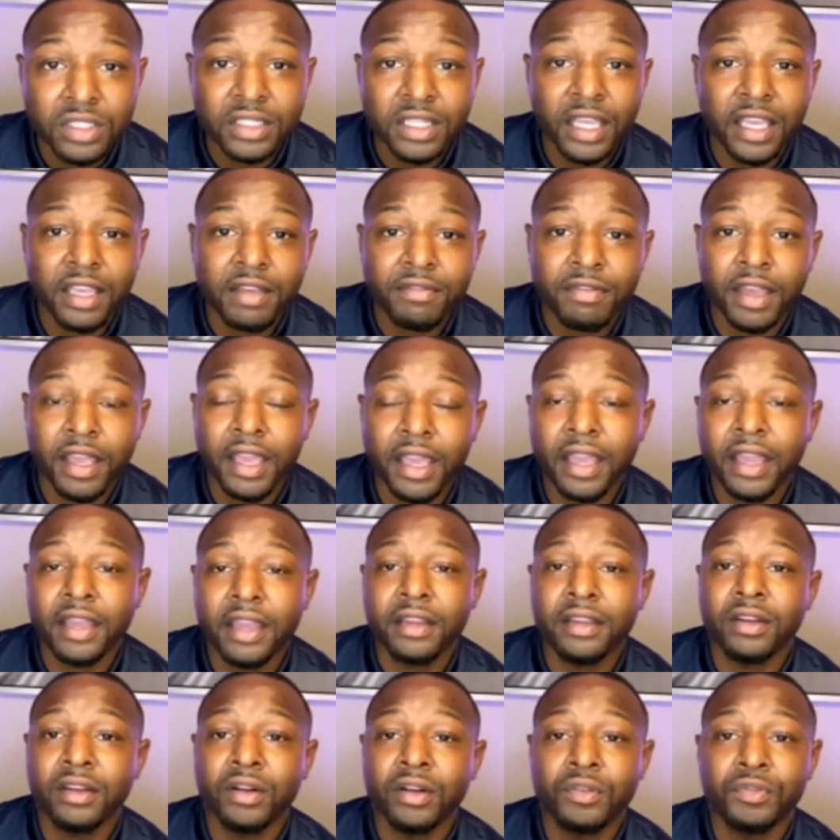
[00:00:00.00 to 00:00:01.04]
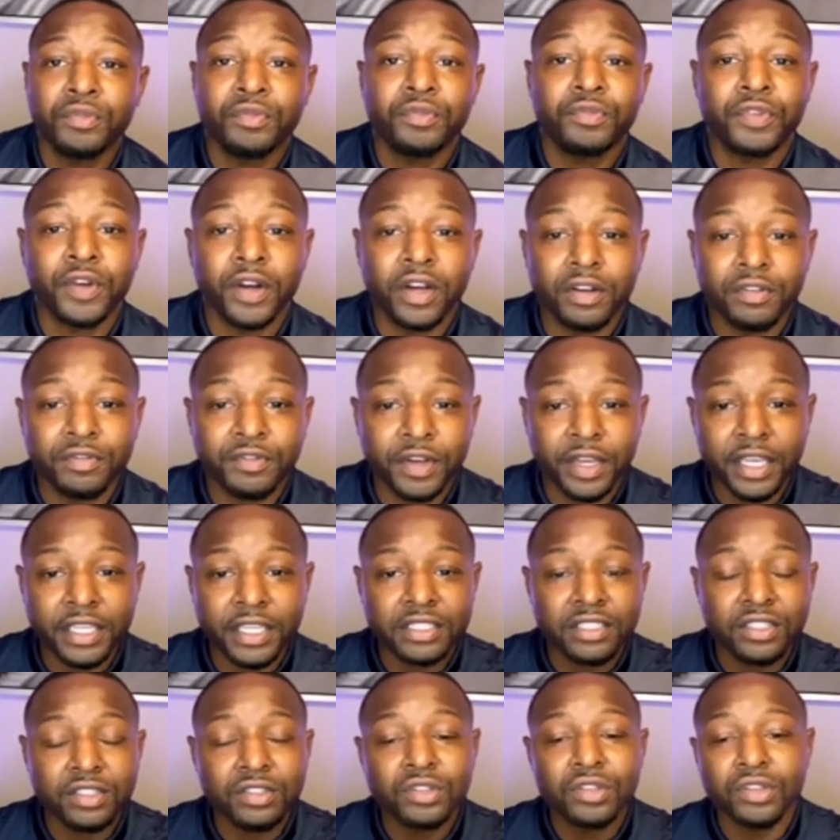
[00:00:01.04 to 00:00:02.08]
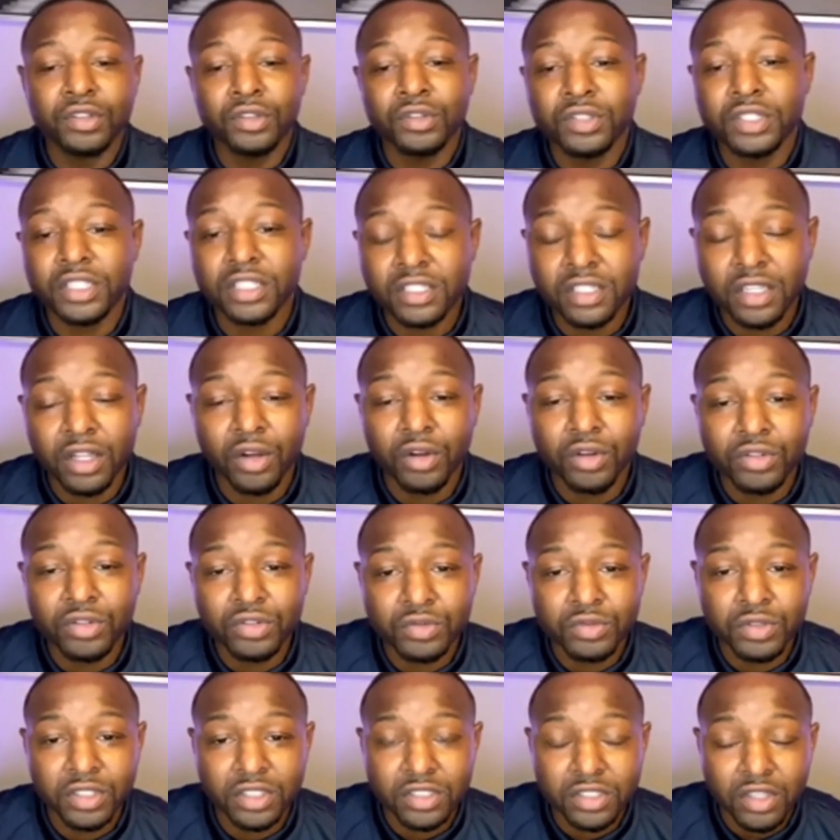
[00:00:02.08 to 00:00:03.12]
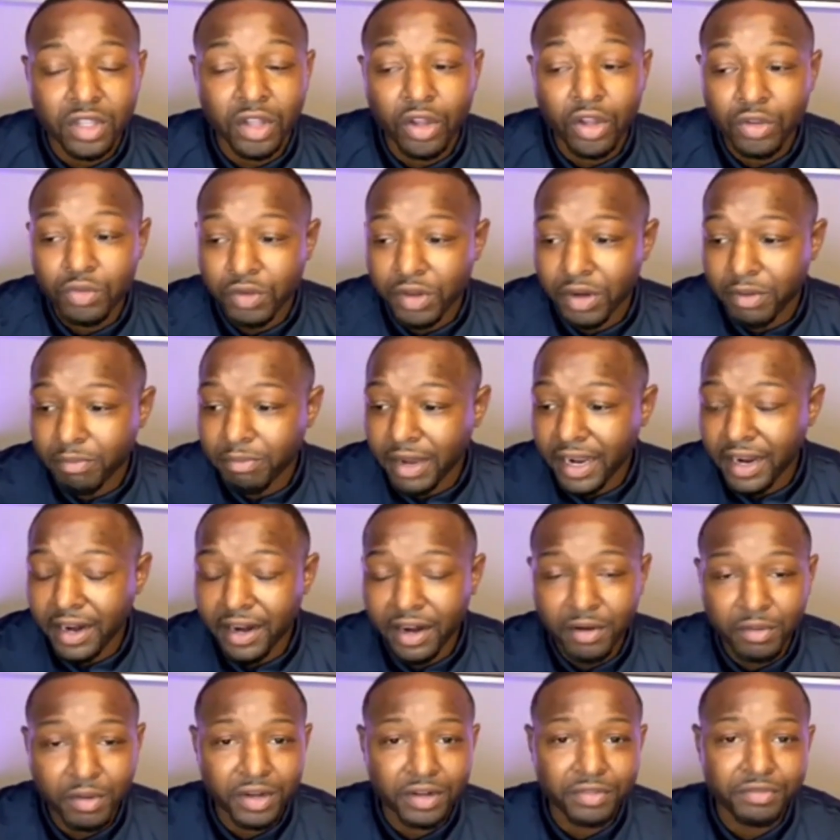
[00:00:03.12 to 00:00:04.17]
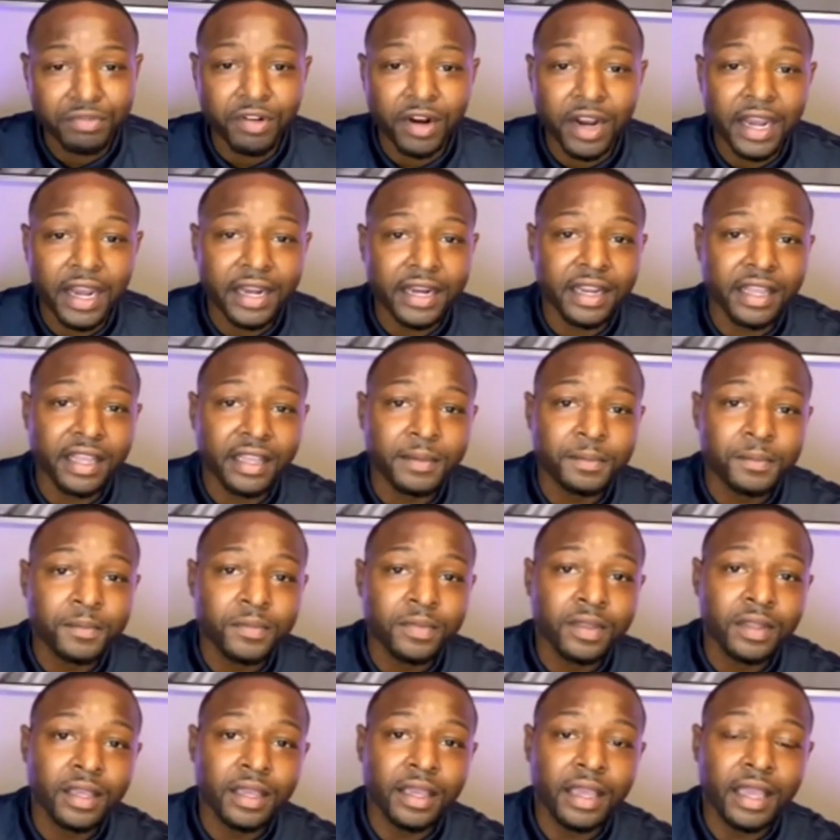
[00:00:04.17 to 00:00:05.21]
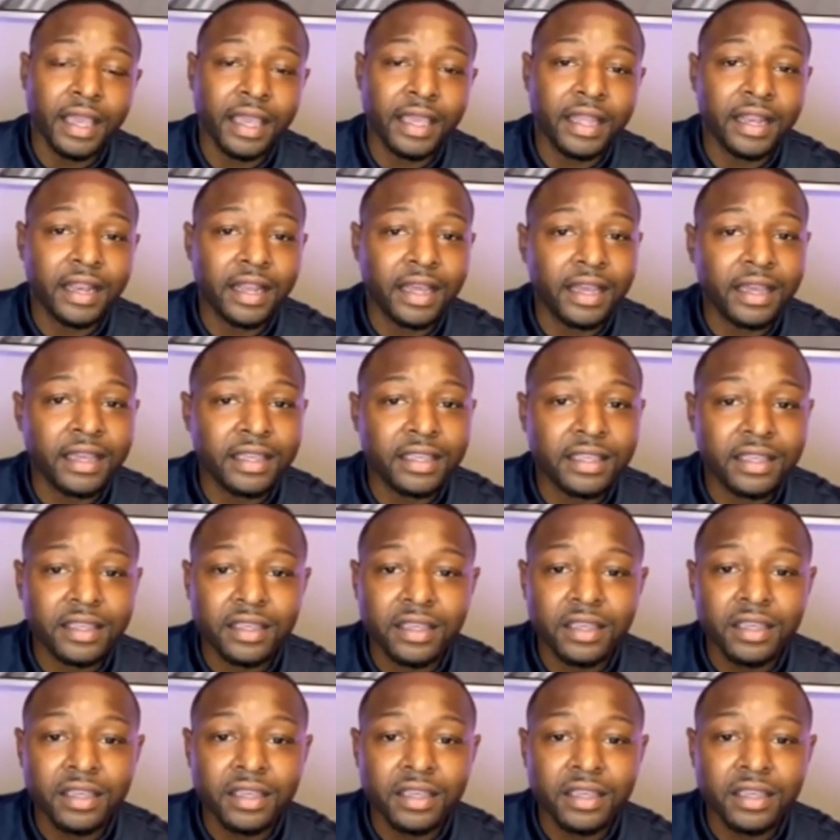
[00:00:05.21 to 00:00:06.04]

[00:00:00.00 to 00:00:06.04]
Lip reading: that they've had. You know, for instance, you just closed with a buyer Friday, and like,